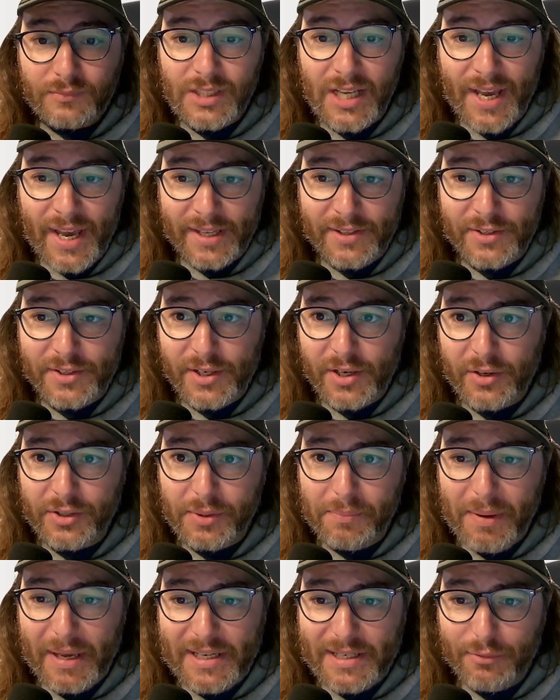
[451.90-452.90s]
And so the
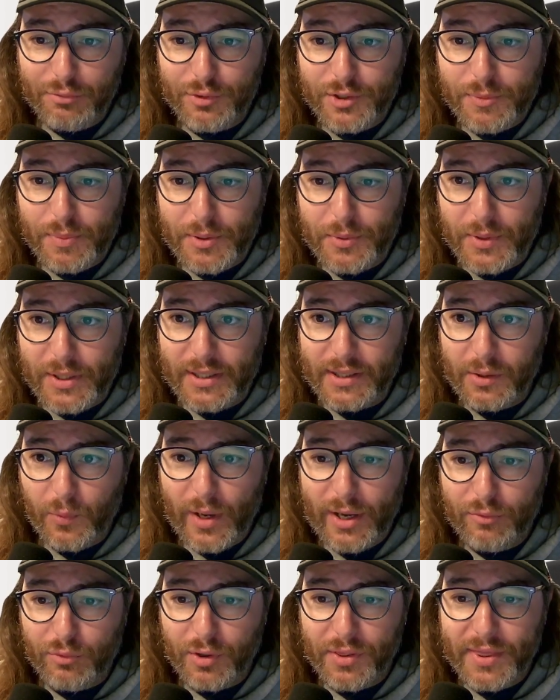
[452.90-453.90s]
main difference between the
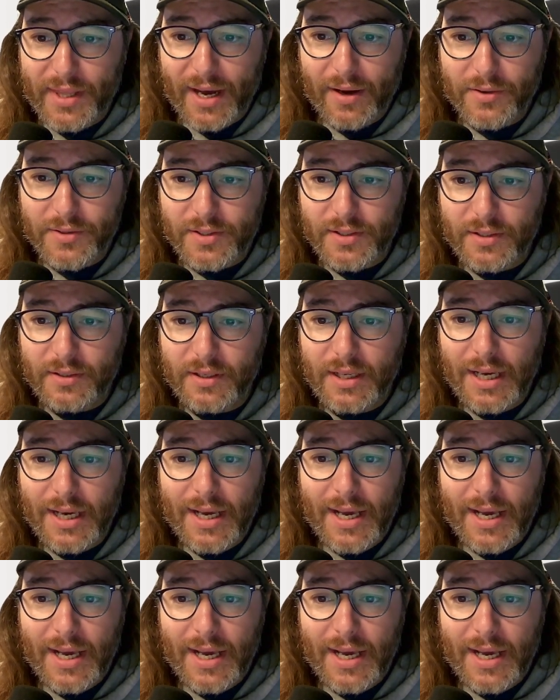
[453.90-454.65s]
Wave 1000